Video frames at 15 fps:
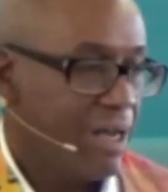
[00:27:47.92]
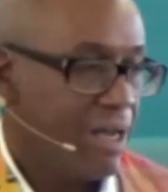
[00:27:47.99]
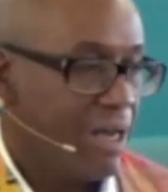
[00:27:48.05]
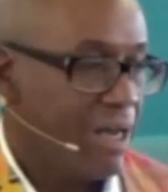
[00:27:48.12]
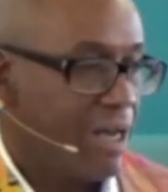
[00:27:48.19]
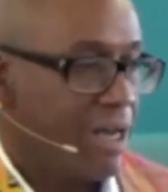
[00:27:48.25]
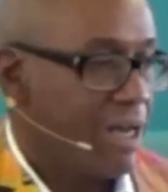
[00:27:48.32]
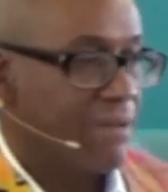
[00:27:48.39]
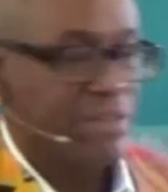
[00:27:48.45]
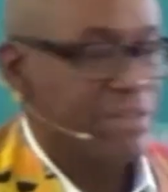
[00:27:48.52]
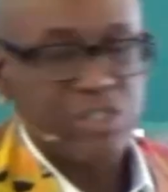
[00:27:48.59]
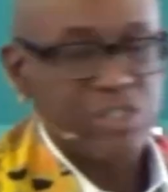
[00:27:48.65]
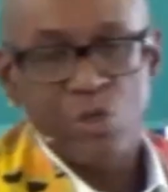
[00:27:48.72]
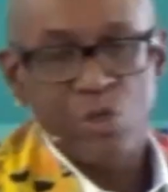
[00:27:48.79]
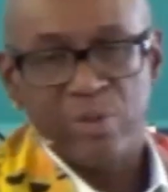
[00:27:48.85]
of the
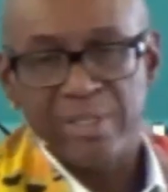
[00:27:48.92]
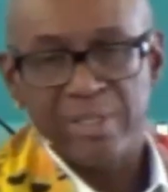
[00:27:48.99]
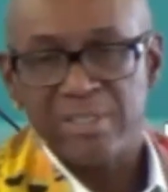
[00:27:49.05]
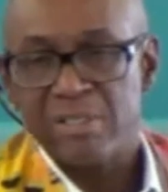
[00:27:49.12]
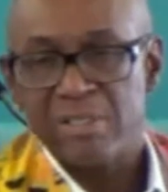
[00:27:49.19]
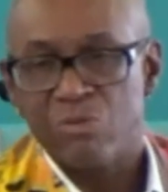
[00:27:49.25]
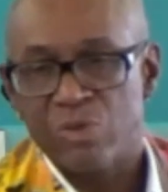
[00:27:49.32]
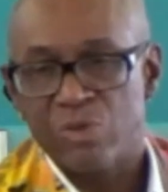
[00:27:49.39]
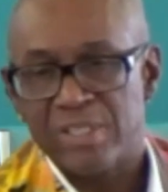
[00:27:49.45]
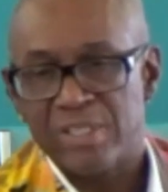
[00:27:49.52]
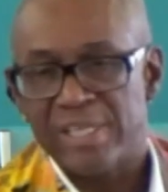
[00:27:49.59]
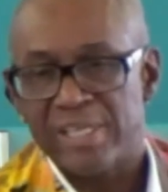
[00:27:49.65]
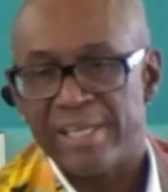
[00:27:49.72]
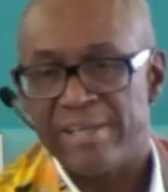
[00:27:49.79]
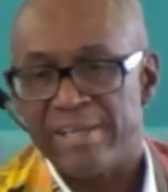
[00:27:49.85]
students
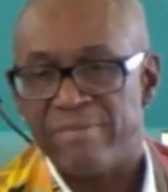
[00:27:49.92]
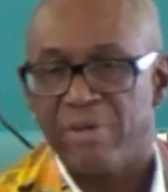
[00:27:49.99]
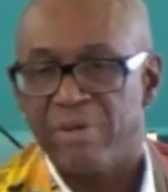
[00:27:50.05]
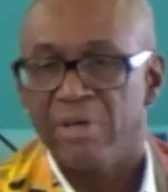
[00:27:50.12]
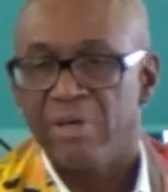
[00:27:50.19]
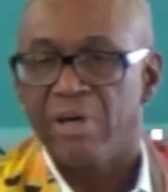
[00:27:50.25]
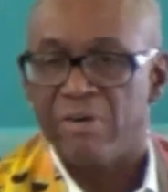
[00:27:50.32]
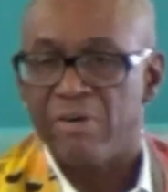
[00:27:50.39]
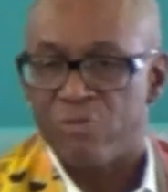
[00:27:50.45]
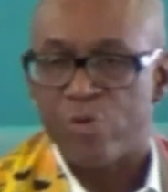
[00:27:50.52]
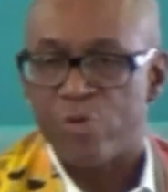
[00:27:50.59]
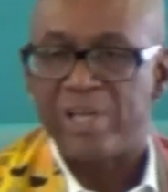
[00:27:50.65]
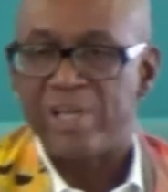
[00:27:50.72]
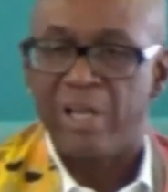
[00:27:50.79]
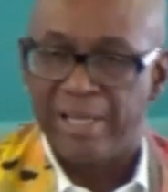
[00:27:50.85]
receive a free
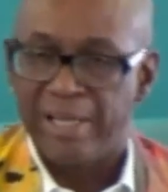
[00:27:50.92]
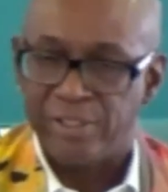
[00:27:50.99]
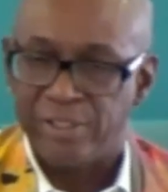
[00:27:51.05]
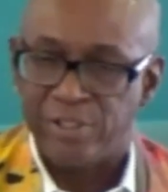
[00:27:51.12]
lunch.